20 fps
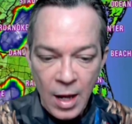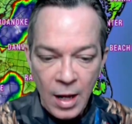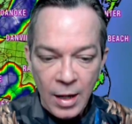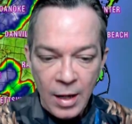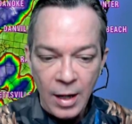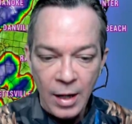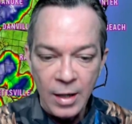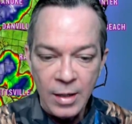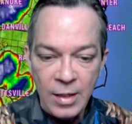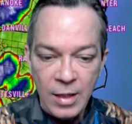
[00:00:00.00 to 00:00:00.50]

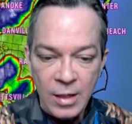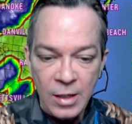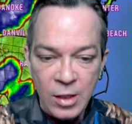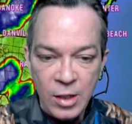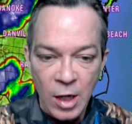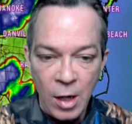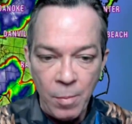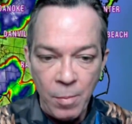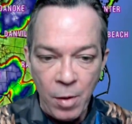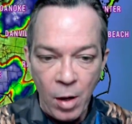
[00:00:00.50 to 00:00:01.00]
Now, you can see
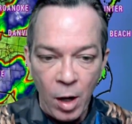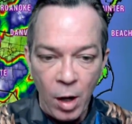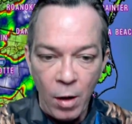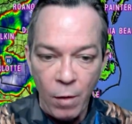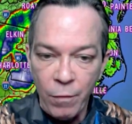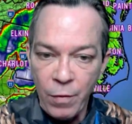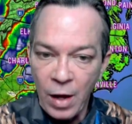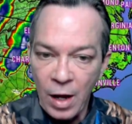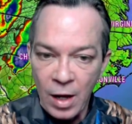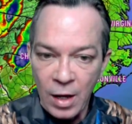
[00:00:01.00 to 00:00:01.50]
some
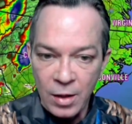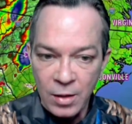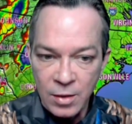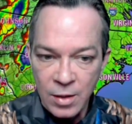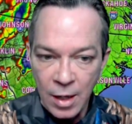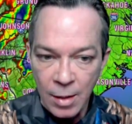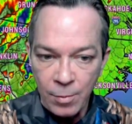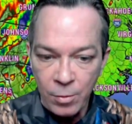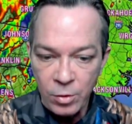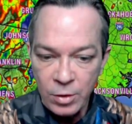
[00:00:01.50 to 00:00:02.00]
of the
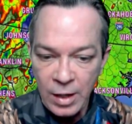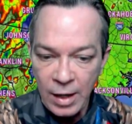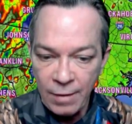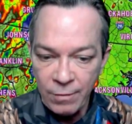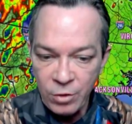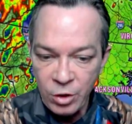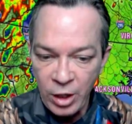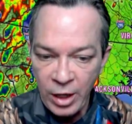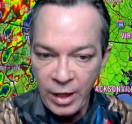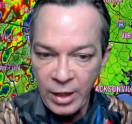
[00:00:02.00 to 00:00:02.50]
ensembles have
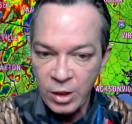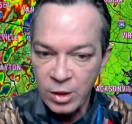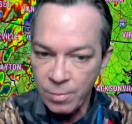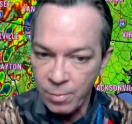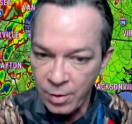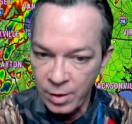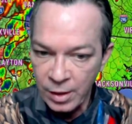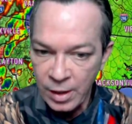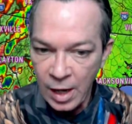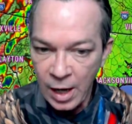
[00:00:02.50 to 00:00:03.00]
changed some
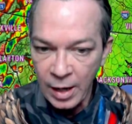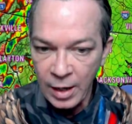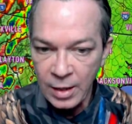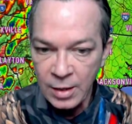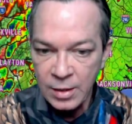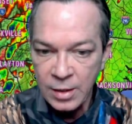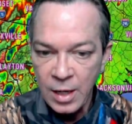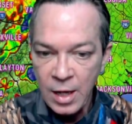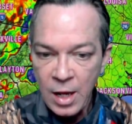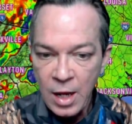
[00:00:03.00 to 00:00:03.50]
of the
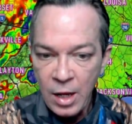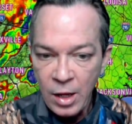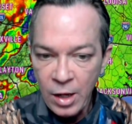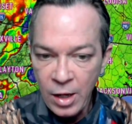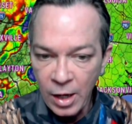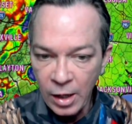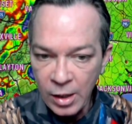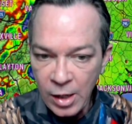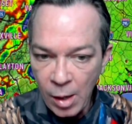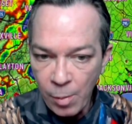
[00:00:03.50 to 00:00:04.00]
guidance. You
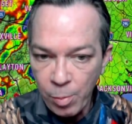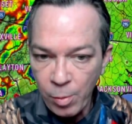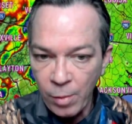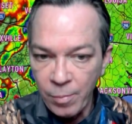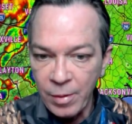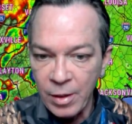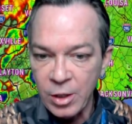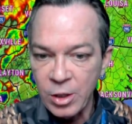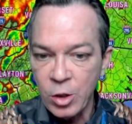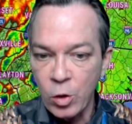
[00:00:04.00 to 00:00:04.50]
got a couple of
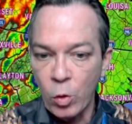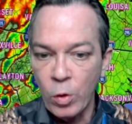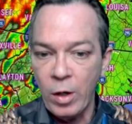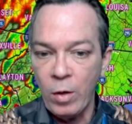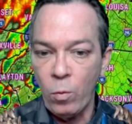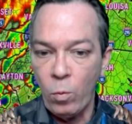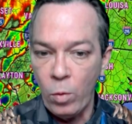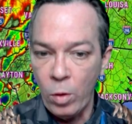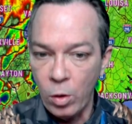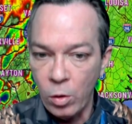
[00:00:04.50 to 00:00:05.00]
them that's showing
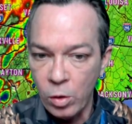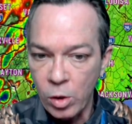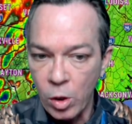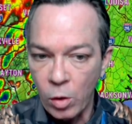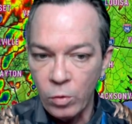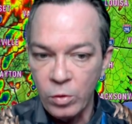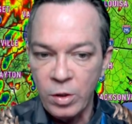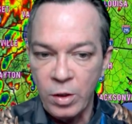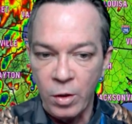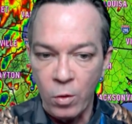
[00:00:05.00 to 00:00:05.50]
it will
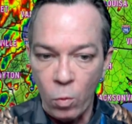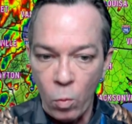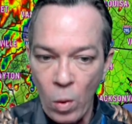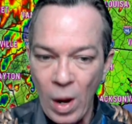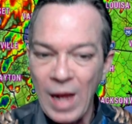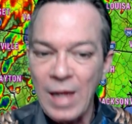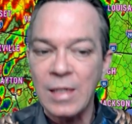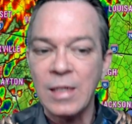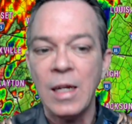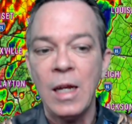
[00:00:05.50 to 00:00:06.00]
go to the
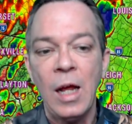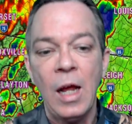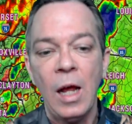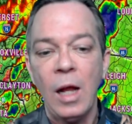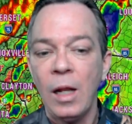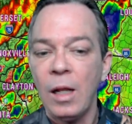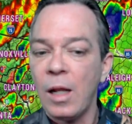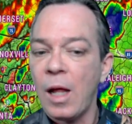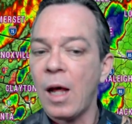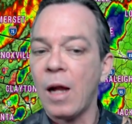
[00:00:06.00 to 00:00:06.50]
west.
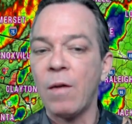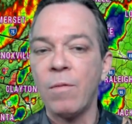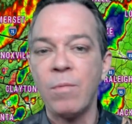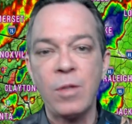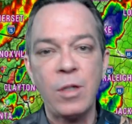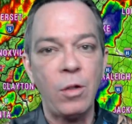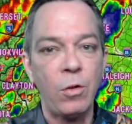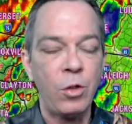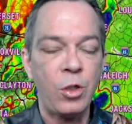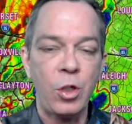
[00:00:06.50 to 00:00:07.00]
A lot of them
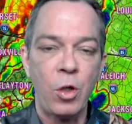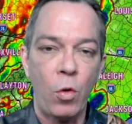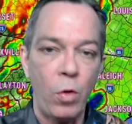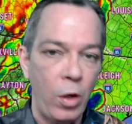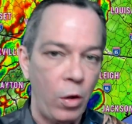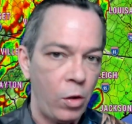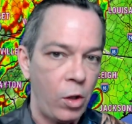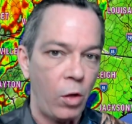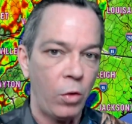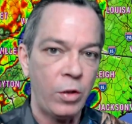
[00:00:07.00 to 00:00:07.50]
still showing
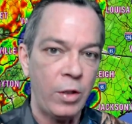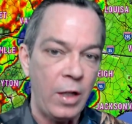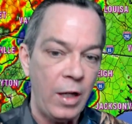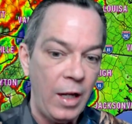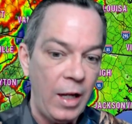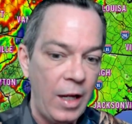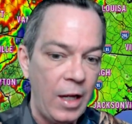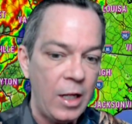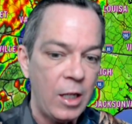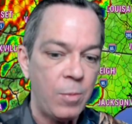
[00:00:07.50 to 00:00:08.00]
it'll go to the
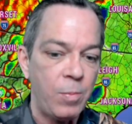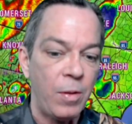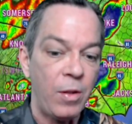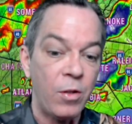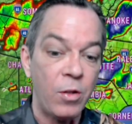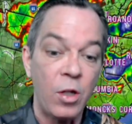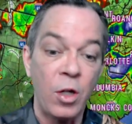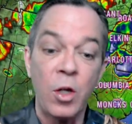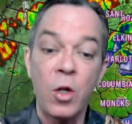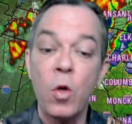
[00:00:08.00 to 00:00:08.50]
east, but
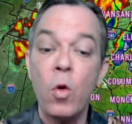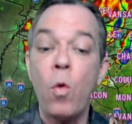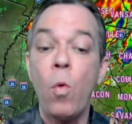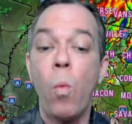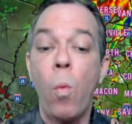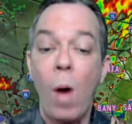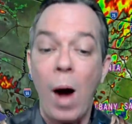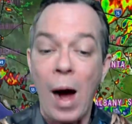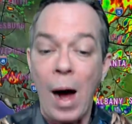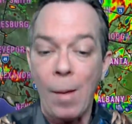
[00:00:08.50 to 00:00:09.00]
there's a new
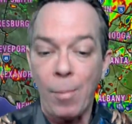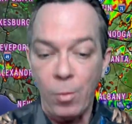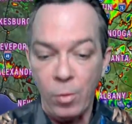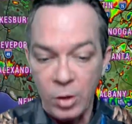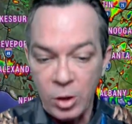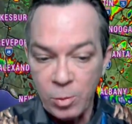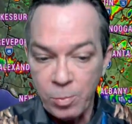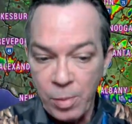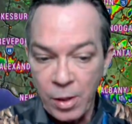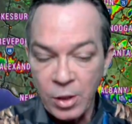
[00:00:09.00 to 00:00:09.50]
wobble,
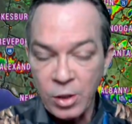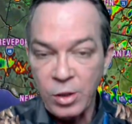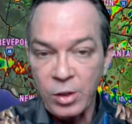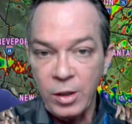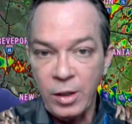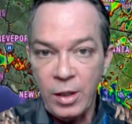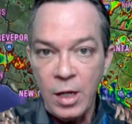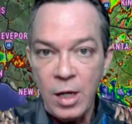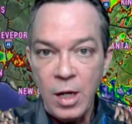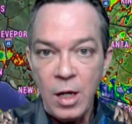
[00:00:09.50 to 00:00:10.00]

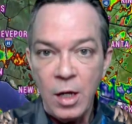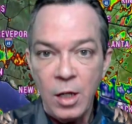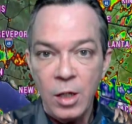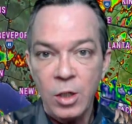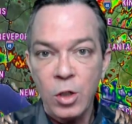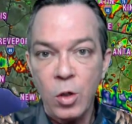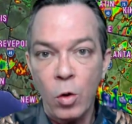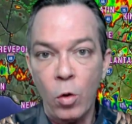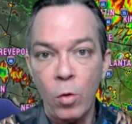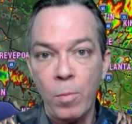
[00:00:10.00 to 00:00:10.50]
especially
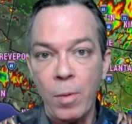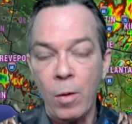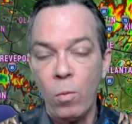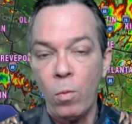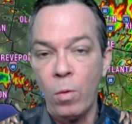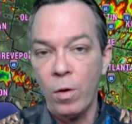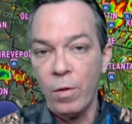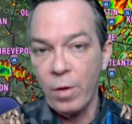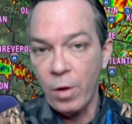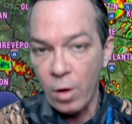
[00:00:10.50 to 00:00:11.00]
shown by
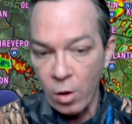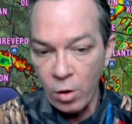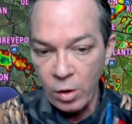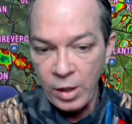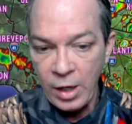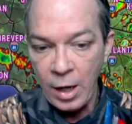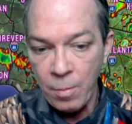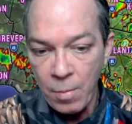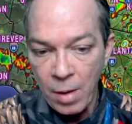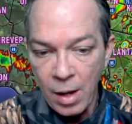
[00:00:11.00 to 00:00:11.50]
one of the
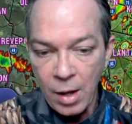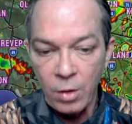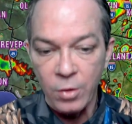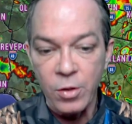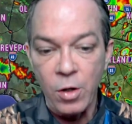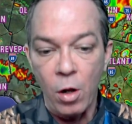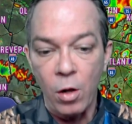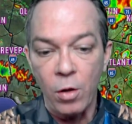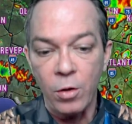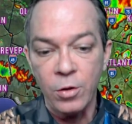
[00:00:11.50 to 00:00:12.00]
hurricane models,
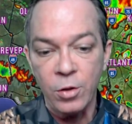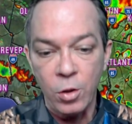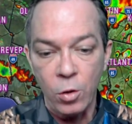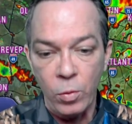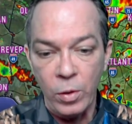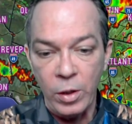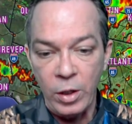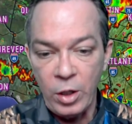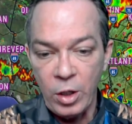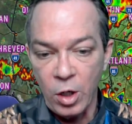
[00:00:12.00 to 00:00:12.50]
also
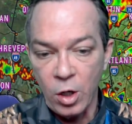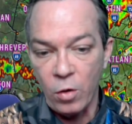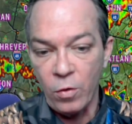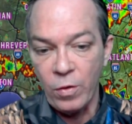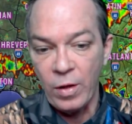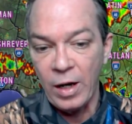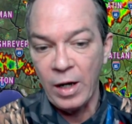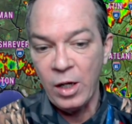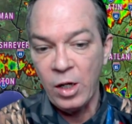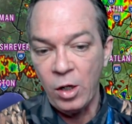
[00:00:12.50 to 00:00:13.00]
with Euro,
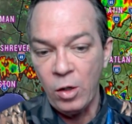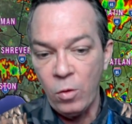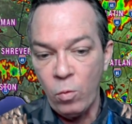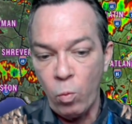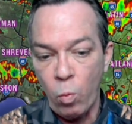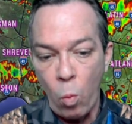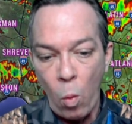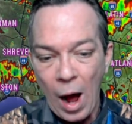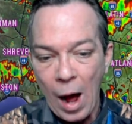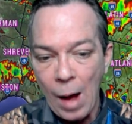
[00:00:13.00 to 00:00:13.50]
that it could
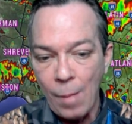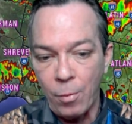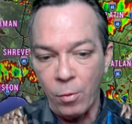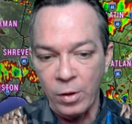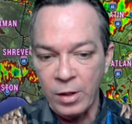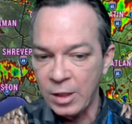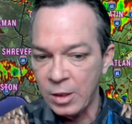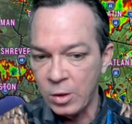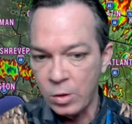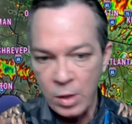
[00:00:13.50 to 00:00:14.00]
wobble
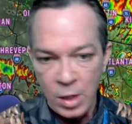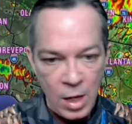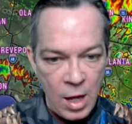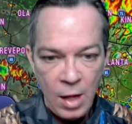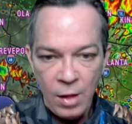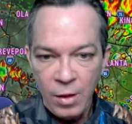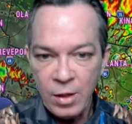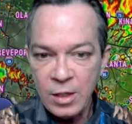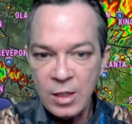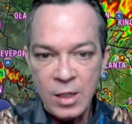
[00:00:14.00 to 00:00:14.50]
because
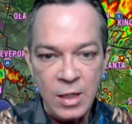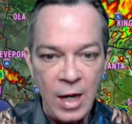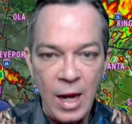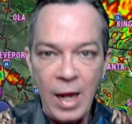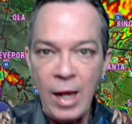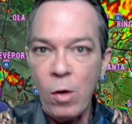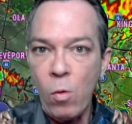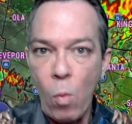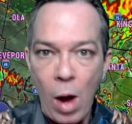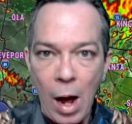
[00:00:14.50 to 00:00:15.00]
this
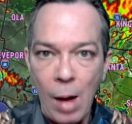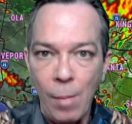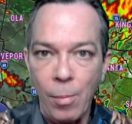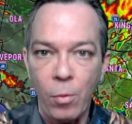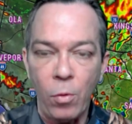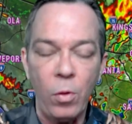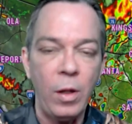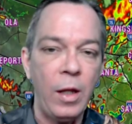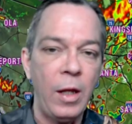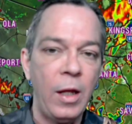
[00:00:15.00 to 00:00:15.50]
snake
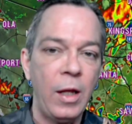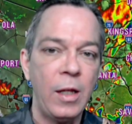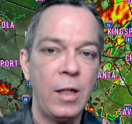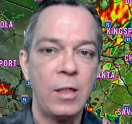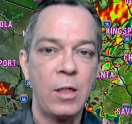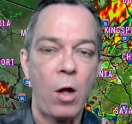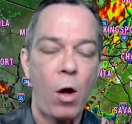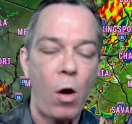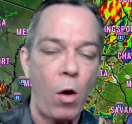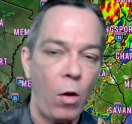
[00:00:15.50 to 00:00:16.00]
wobble
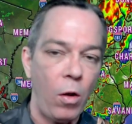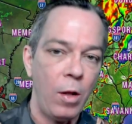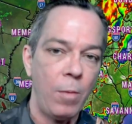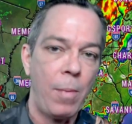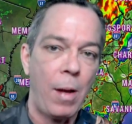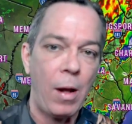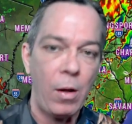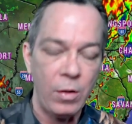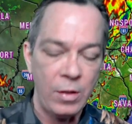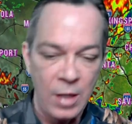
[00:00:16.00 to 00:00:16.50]
is all
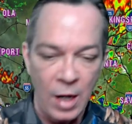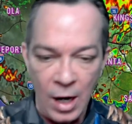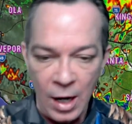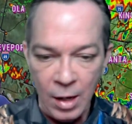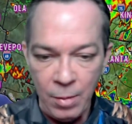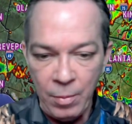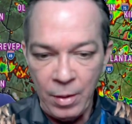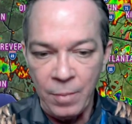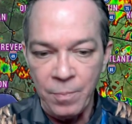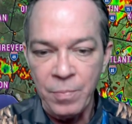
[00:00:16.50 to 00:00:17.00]
about
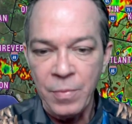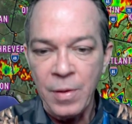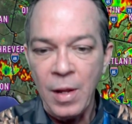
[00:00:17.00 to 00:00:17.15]
timing.